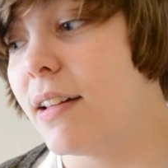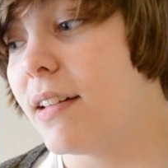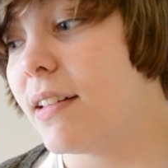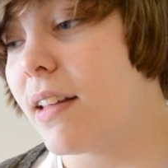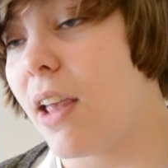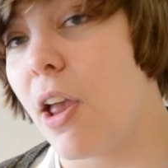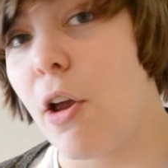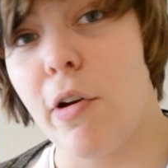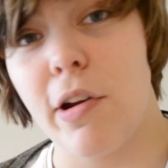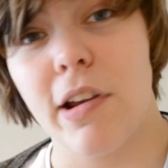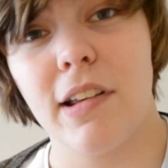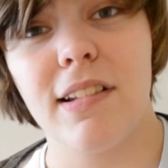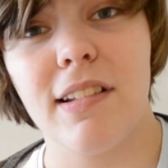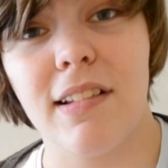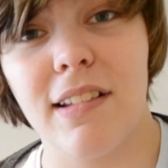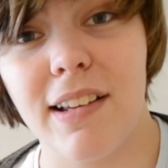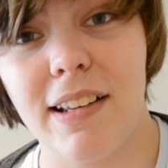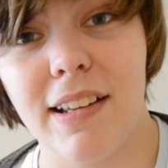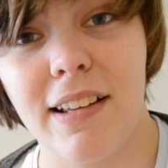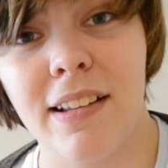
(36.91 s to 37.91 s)

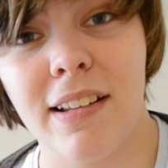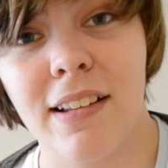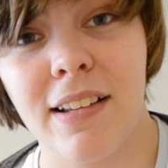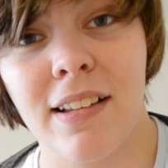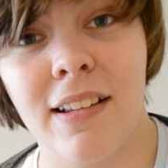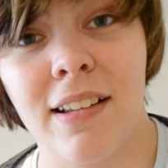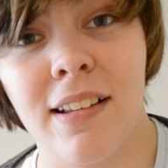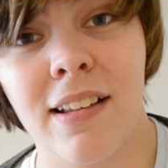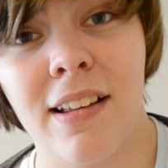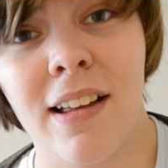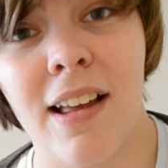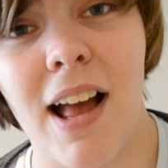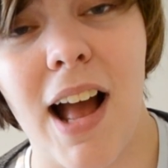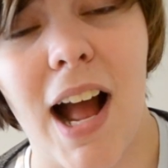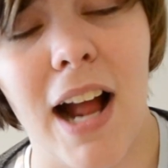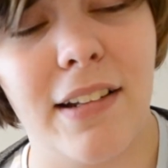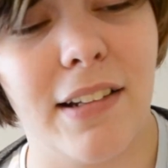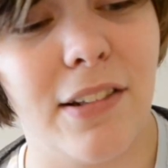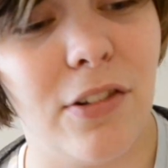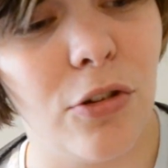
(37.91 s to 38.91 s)
seriously,
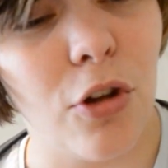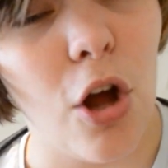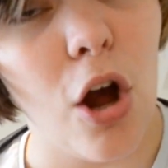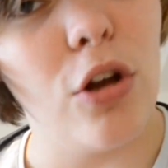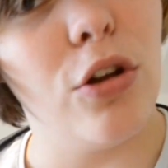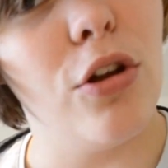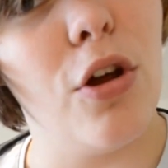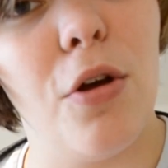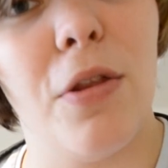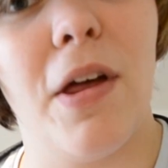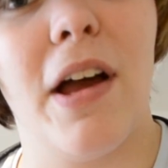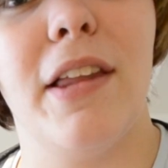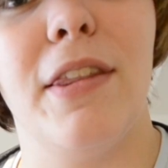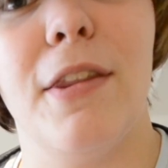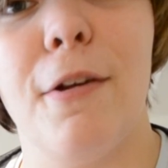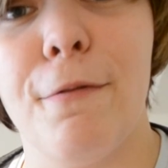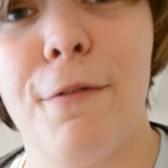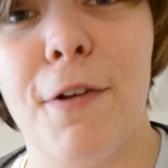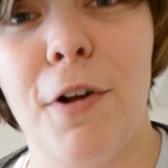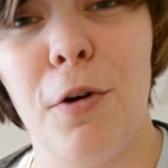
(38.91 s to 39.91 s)
I did not know that in
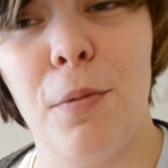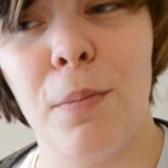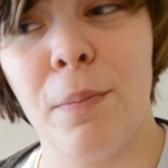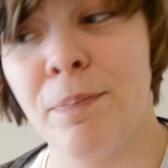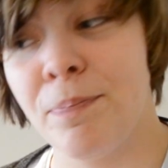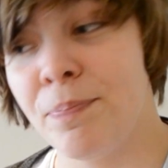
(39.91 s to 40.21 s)
the film.